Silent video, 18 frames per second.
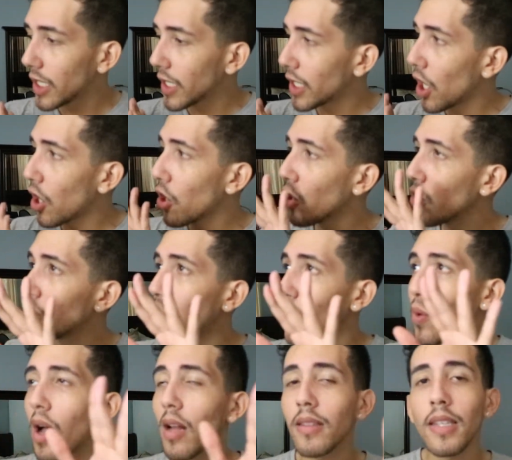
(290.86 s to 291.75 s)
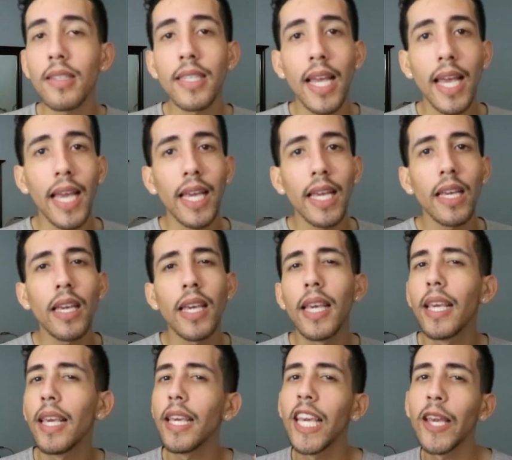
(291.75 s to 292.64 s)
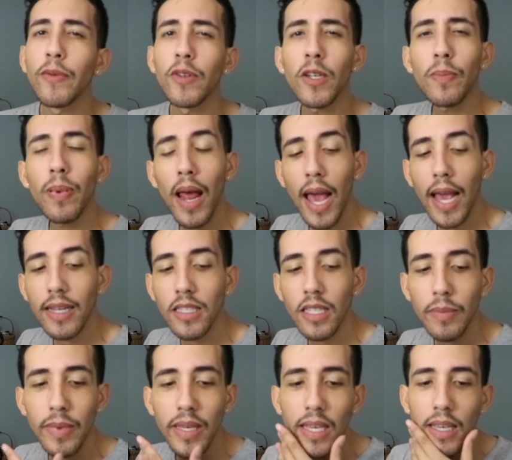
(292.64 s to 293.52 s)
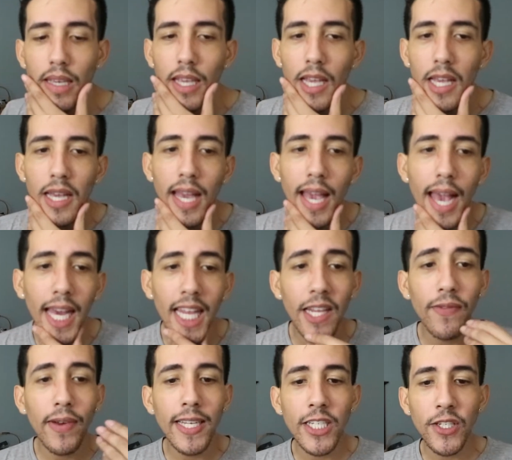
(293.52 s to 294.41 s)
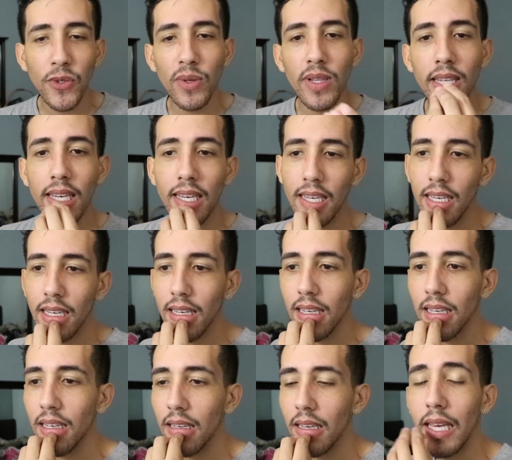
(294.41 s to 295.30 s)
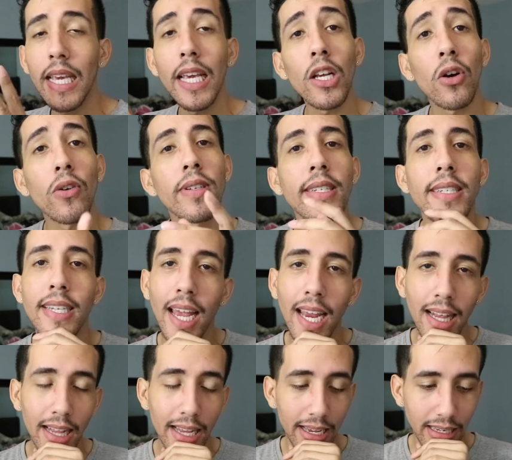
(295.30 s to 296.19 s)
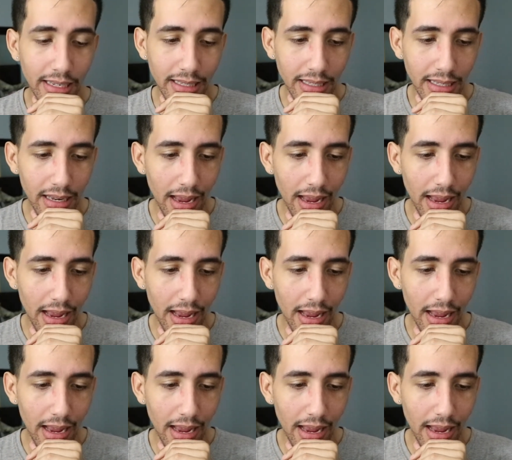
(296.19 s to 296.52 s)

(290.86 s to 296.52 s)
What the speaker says: So, throughout the day, he keeps replying to me, and eventually, he goes silent.